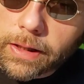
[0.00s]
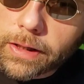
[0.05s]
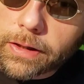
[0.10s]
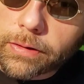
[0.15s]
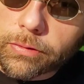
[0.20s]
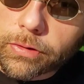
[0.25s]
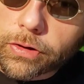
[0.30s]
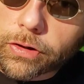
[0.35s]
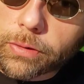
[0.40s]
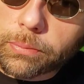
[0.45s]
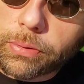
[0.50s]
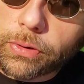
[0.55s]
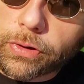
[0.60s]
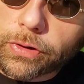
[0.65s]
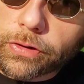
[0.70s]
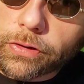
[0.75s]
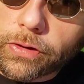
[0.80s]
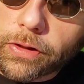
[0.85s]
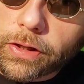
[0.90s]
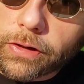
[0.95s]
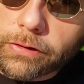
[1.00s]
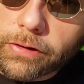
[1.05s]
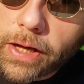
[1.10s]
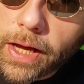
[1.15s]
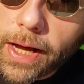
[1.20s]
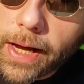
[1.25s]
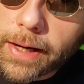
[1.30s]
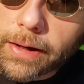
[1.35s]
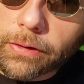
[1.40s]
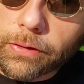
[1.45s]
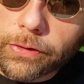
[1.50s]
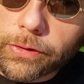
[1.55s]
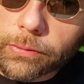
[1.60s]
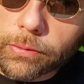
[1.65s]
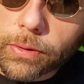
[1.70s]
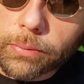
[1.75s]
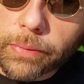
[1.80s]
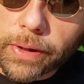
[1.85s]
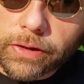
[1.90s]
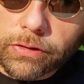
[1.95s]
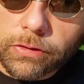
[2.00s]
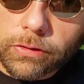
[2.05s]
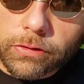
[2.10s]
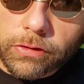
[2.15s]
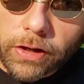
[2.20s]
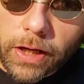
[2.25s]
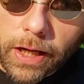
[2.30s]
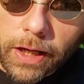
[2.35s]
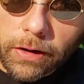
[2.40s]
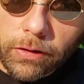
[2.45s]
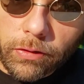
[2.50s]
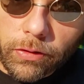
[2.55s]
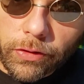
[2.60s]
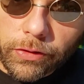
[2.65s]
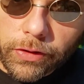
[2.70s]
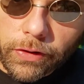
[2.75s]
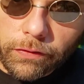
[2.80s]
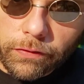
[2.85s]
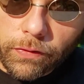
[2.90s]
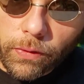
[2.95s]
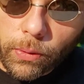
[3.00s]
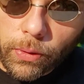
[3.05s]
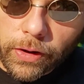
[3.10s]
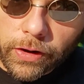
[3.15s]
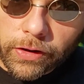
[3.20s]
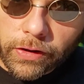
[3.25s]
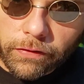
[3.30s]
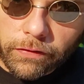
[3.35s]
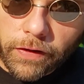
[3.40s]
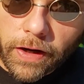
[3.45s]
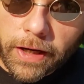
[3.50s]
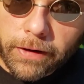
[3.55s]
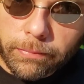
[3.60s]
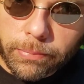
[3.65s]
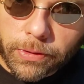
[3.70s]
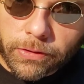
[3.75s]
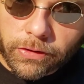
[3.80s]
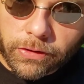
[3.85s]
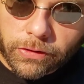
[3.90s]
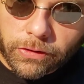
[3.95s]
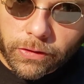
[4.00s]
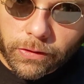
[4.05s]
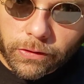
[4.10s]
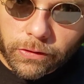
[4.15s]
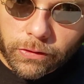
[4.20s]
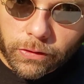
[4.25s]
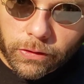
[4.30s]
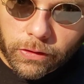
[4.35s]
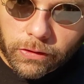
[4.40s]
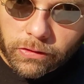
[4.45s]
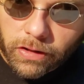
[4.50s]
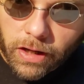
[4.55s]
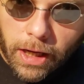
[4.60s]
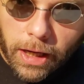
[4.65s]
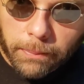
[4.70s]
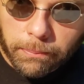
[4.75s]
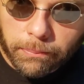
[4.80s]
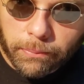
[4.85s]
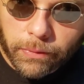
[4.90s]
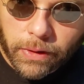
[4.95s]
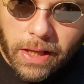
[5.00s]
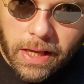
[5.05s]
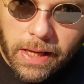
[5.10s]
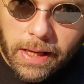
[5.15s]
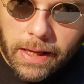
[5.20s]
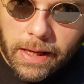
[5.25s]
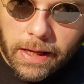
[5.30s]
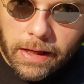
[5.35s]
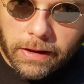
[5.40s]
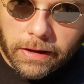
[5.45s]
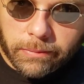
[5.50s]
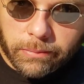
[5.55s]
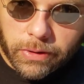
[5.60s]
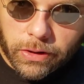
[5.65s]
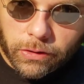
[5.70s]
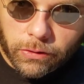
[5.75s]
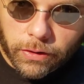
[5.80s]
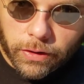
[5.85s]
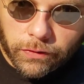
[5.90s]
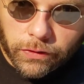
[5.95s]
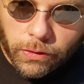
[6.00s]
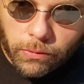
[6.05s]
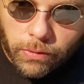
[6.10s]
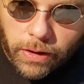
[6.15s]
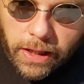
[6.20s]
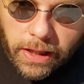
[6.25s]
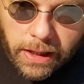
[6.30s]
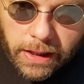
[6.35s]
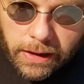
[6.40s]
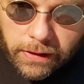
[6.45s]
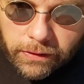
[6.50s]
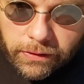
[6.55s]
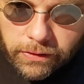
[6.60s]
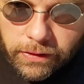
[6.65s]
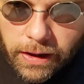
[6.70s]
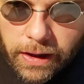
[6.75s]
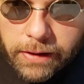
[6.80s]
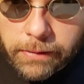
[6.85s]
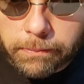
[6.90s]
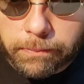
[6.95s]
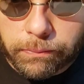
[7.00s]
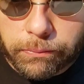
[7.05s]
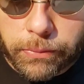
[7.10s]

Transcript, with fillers: And then we're going to put the tile, the one by two tile, on the four and the five positions. So at the top, in the middle of the right-hand side.